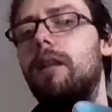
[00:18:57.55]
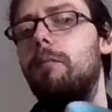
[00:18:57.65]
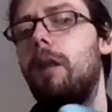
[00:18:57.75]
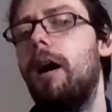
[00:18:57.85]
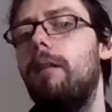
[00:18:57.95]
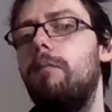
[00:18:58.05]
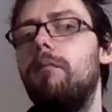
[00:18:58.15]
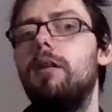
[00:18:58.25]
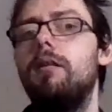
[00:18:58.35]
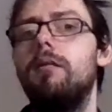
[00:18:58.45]

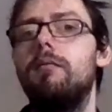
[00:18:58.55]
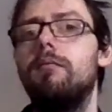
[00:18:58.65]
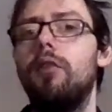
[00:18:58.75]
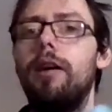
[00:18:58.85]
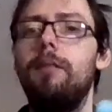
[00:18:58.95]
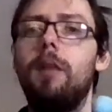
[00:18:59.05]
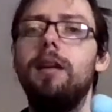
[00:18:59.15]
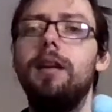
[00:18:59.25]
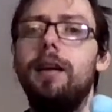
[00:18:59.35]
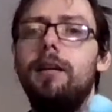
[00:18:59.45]
mime putting
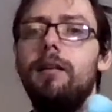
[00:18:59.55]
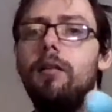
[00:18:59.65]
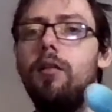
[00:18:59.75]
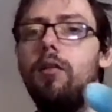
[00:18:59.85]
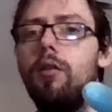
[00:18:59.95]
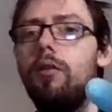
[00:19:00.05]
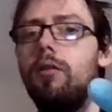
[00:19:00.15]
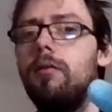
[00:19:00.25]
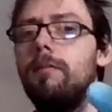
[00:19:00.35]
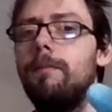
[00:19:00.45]
money in
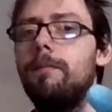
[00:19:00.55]
or